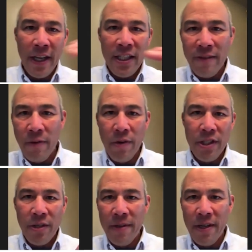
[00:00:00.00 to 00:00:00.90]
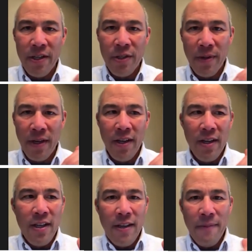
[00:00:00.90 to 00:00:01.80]
against everyone who's their peers. But
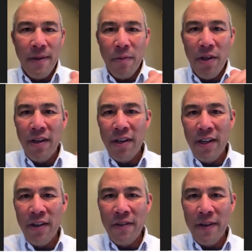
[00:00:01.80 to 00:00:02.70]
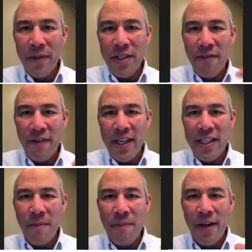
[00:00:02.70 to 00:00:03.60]
I mean, we all know what's the phrase?
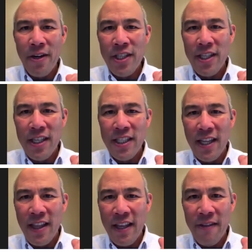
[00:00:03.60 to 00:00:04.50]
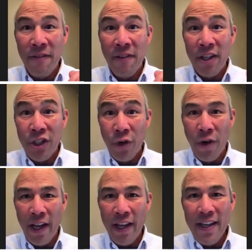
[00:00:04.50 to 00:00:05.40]
Comparison is the thief of all
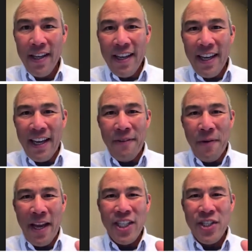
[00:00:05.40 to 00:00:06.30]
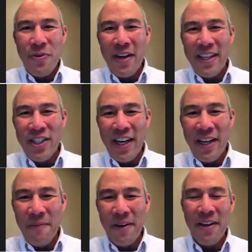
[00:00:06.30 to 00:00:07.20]
joy. And we actually want to try to
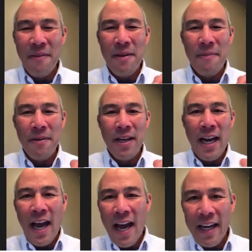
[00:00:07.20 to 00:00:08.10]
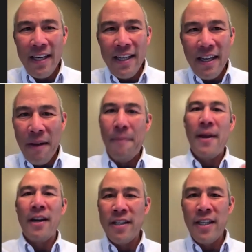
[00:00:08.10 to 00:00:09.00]
help our young people not
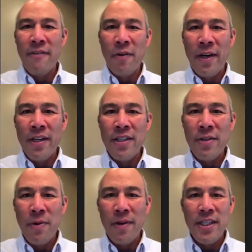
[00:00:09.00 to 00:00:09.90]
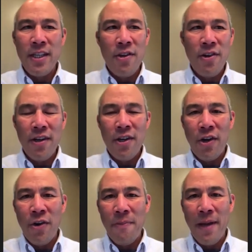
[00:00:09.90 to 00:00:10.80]
compare to everyone else. And we want to say, you're on your
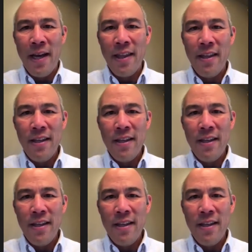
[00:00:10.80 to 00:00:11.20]
own path.